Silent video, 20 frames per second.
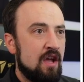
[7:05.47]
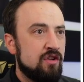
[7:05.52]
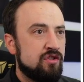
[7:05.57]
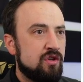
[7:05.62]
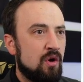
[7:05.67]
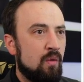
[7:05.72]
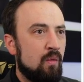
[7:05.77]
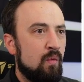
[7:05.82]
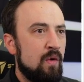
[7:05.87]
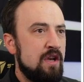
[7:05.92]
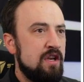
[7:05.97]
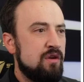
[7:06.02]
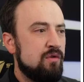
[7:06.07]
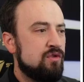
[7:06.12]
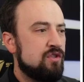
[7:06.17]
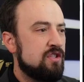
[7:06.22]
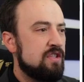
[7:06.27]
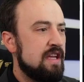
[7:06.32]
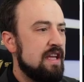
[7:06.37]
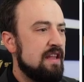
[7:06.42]
So when
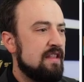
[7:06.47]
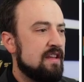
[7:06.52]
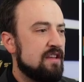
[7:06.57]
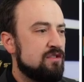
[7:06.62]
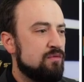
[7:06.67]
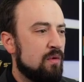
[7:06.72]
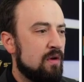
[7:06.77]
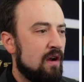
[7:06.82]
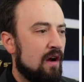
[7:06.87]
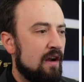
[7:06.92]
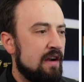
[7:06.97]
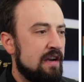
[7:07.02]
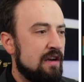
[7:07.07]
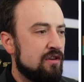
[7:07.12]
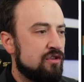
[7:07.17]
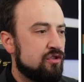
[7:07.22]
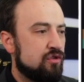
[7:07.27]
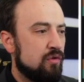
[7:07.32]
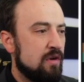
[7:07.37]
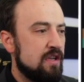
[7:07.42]
you see this one on
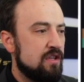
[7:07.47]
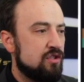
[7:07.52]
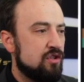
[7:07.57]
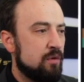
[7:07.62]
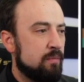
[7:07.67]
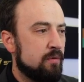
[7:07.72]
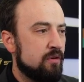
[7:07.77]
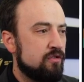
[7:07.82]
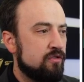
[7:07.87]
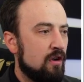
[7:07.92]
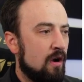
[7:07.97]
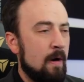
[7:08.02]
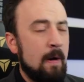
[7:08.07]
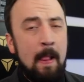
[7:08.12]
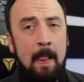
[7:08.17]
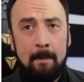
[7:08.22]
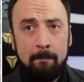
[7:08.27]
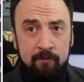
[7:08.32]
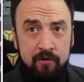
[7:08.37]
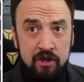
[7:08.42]
here, Street Superstar,